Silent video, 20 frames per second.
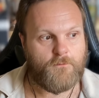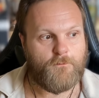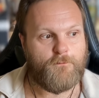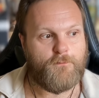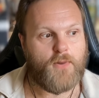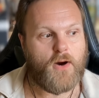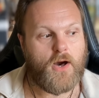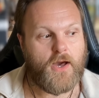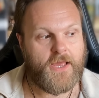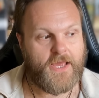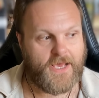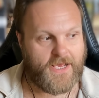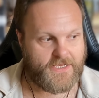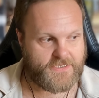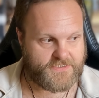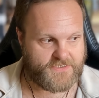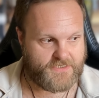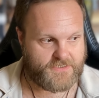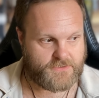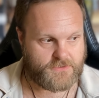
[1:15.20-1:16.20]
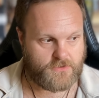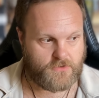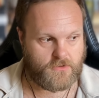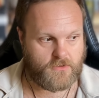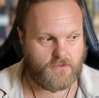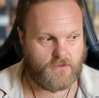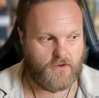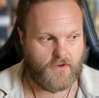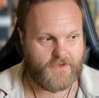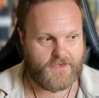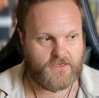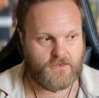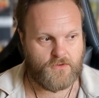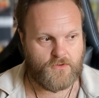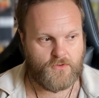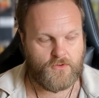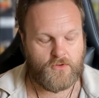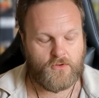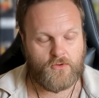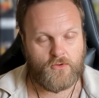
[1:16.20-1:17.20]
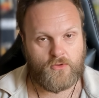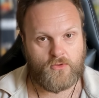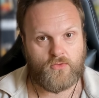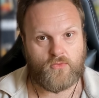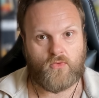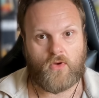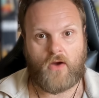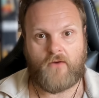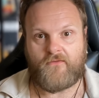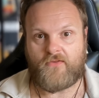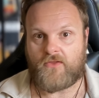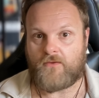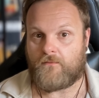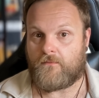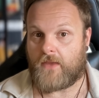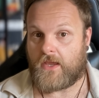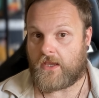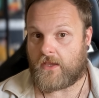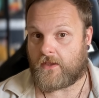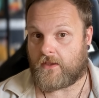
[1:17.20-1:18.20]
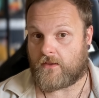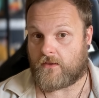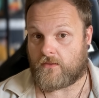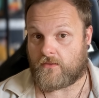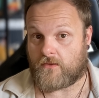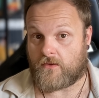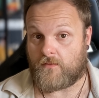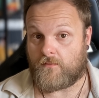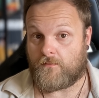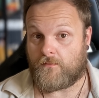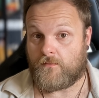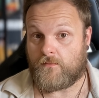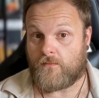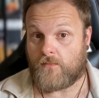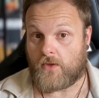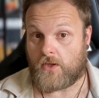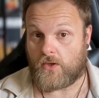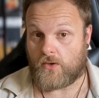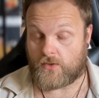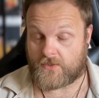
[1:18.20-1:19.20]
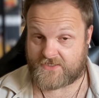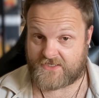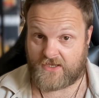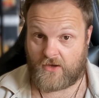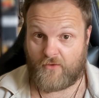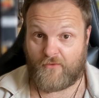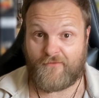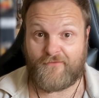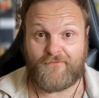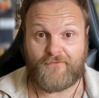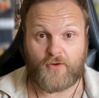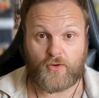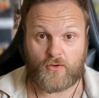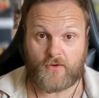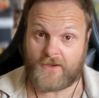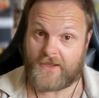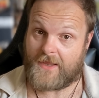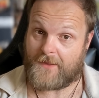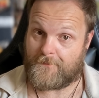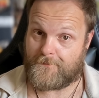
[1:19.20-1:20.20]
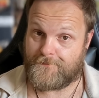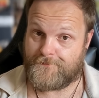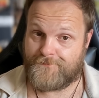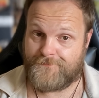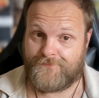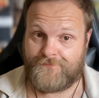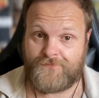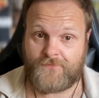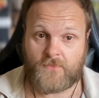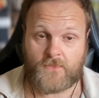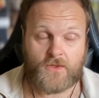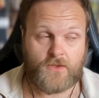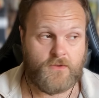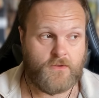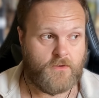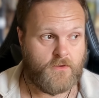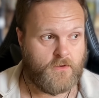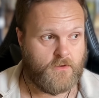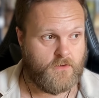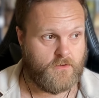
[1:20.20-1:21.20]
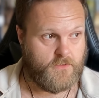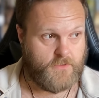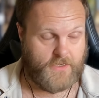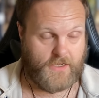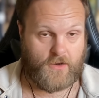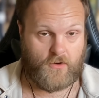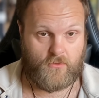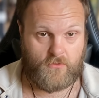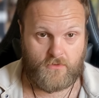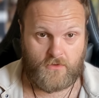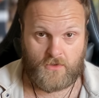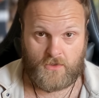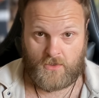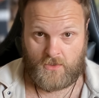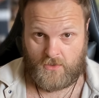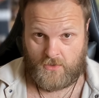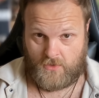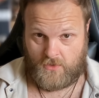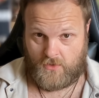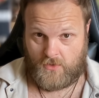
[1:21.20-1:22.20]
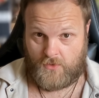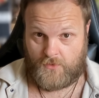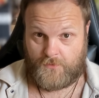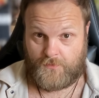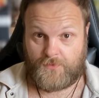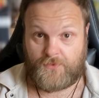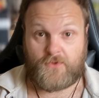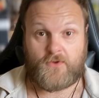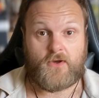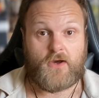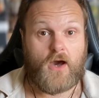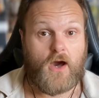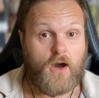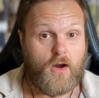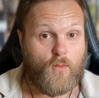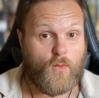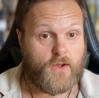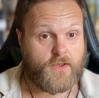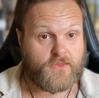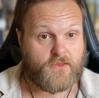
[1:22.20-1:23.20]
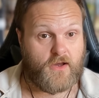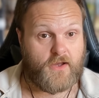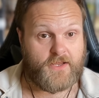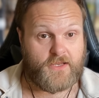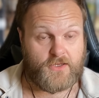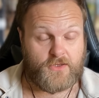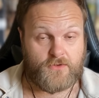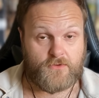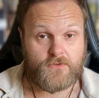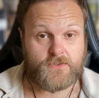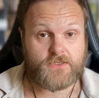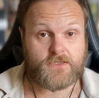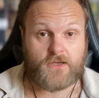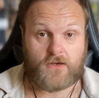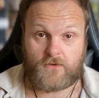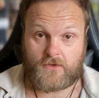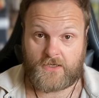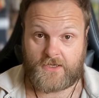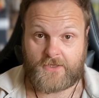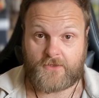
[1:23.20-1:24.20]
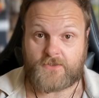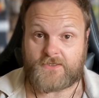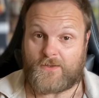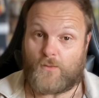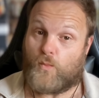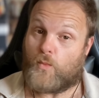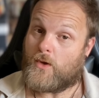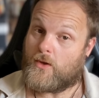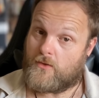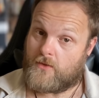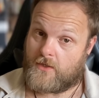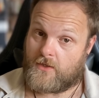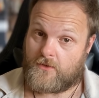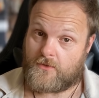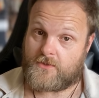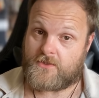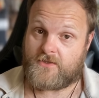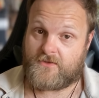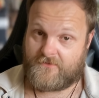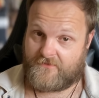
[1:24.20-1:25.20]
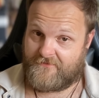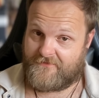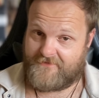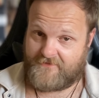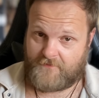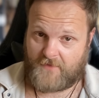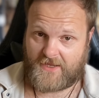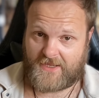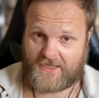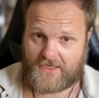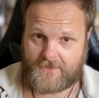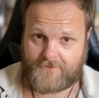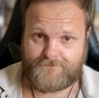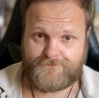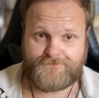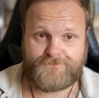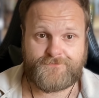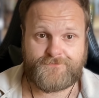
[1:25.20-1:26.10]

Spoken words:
buy assets online rather than making them yourself for your game. Now, the artwork that I currently use and will use for my game,